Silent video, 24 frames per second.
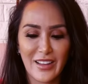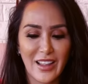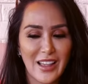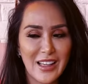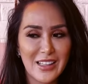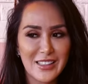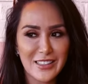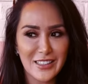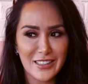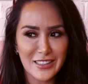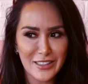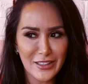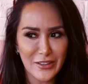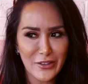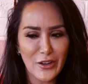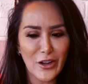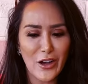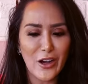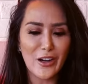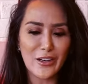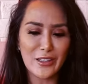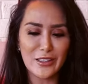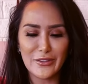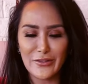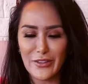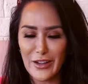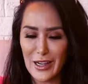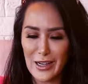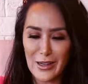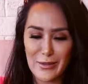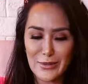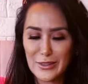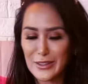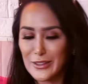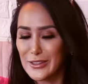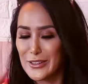It's also called
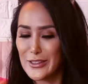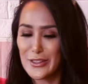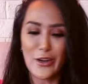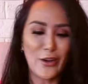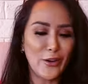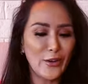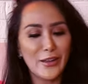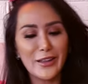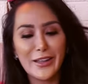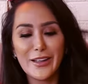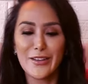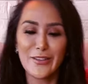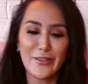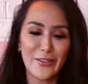vibe, so it's totally a